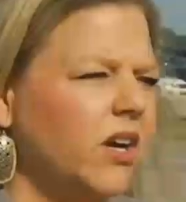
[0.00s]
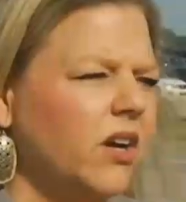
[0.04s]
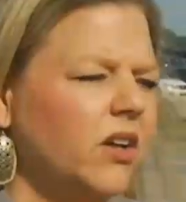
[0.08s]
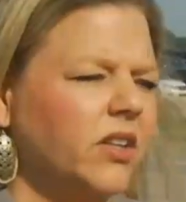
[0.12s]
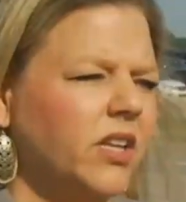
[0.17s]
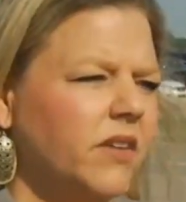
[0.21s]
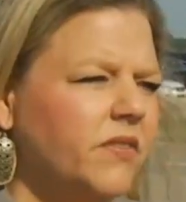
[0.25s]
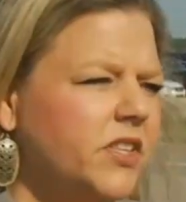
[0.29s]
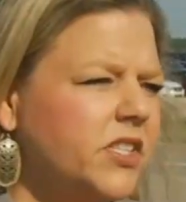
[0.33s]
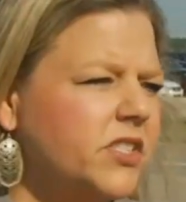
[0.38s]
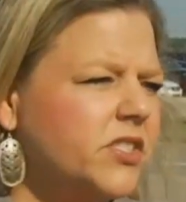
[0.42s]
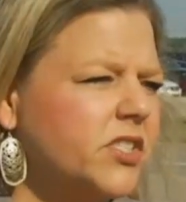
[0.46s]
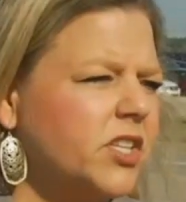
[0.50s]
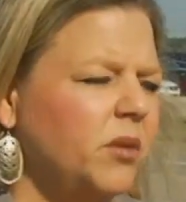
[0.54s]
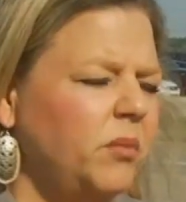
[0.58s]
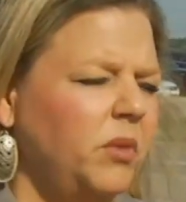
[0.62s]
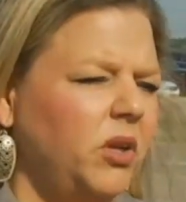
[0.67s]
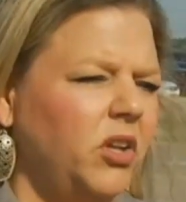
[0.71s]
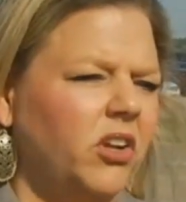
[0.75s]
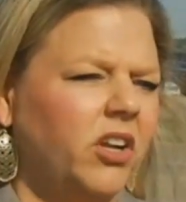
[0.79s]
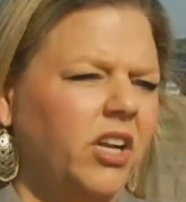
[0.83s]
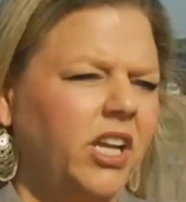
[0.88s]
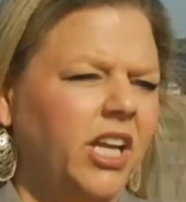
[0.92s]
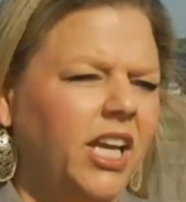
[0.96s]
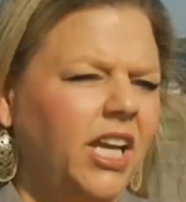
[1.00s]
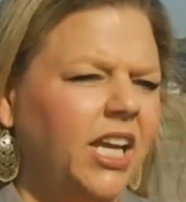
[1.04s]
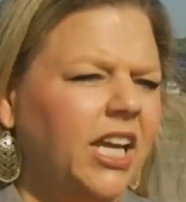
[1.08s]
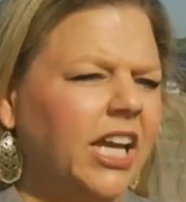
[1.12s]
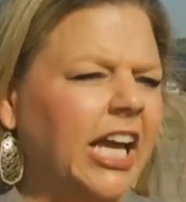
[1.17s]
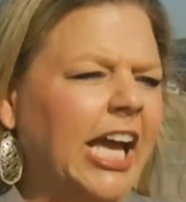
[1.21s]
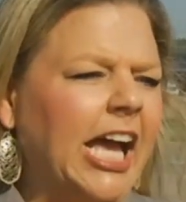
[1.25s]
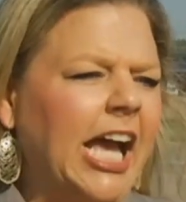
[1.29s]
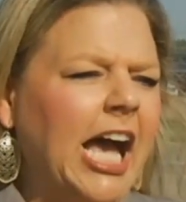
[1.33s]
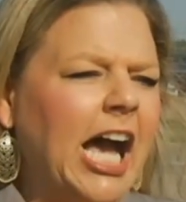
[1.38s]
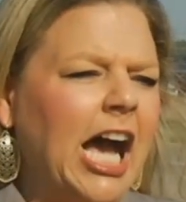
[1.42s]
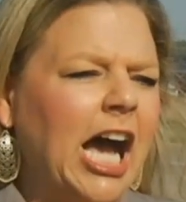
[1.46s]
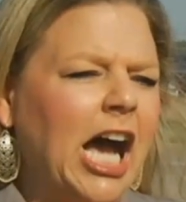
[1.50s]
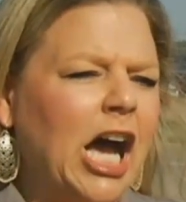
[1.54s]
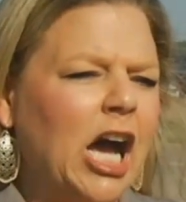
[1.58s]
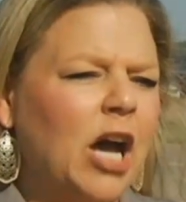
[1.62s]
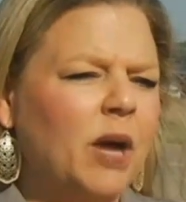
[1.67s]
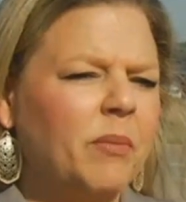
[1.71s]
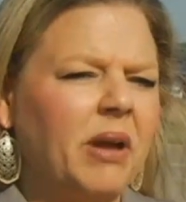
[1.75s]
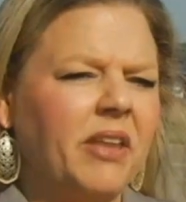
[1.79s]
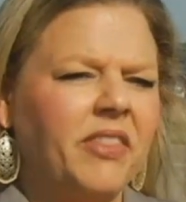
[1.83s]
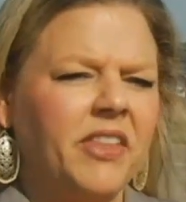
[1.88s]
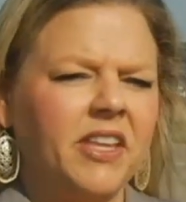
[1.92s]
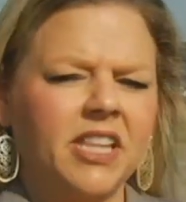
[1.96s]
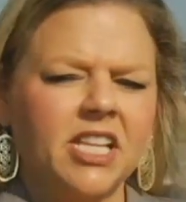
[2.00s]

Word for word: We all love this community. Um,